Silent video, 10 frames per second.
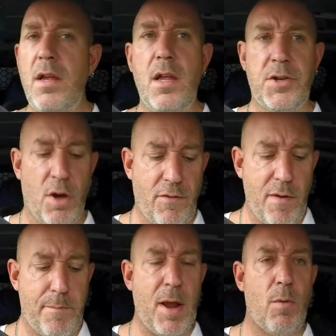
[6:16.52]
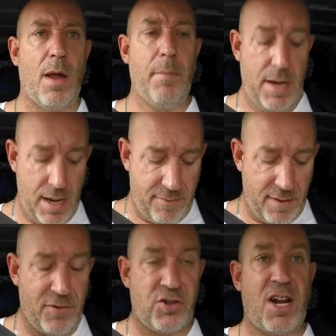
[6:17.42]
It's not a very big one, but even
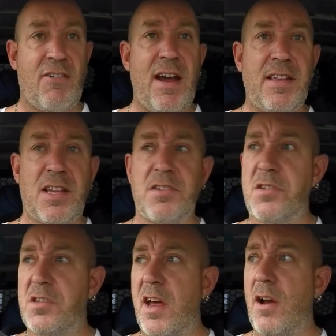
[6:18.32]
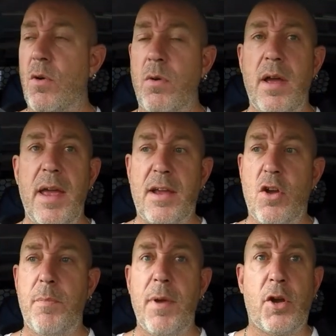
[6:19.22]
if a generator doesn't sell, it
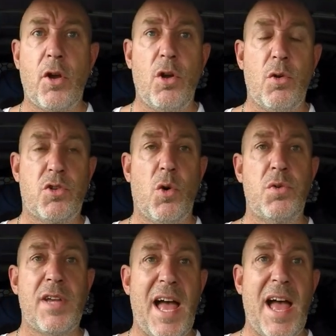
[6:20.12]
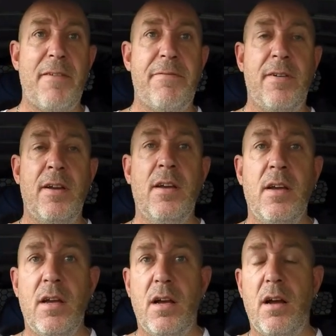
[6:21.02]
could be a good little tool to have
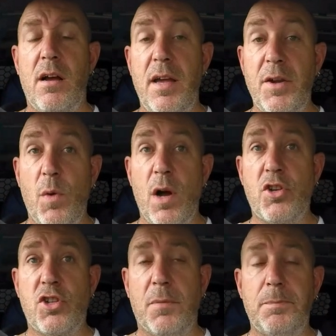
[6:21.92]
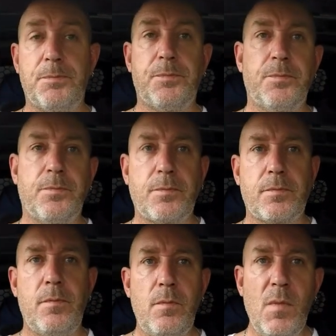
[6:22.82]
uh, in the workshop,
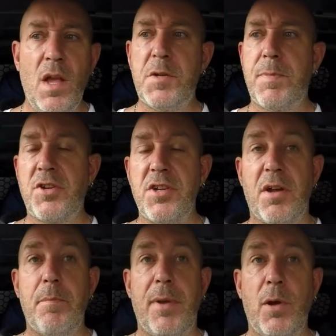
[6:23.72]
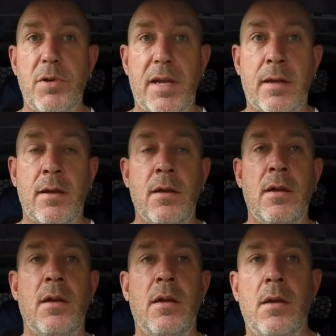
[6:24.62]
especially as I'm building
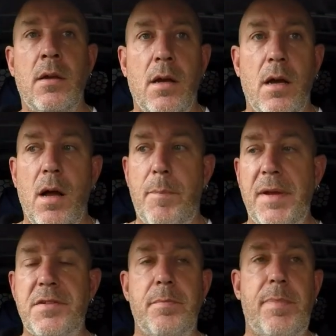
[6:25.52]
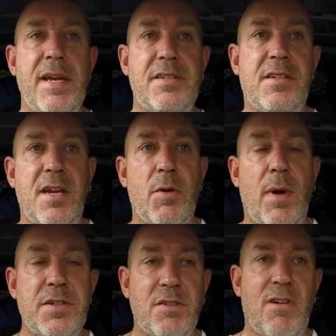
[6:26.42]
uh, bits and pieces
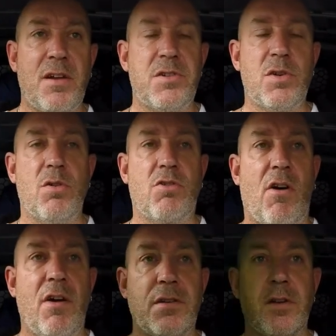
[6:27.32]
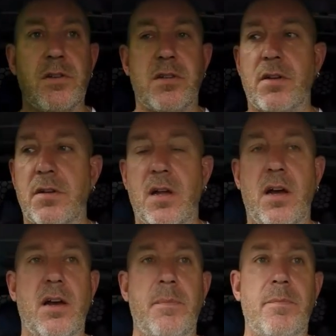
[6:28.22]
anyway to run sort of grinders and
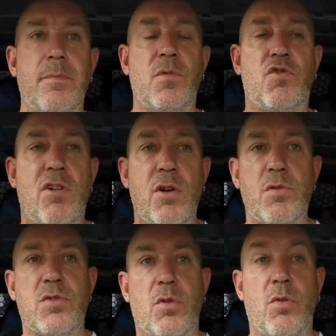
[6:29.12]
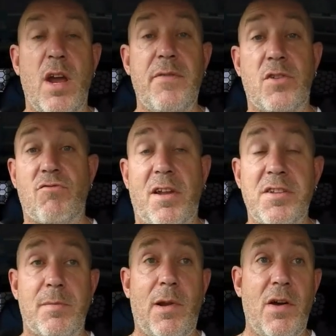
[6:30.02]
uh, drills or even just run
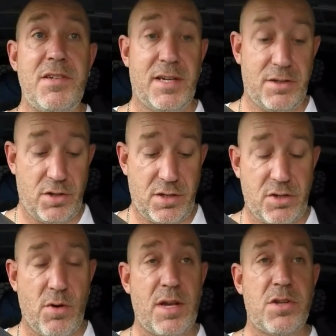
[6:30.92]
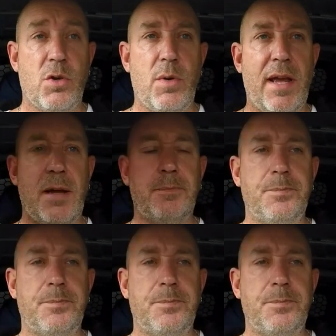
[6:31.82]
some lighting just until I get sorted out.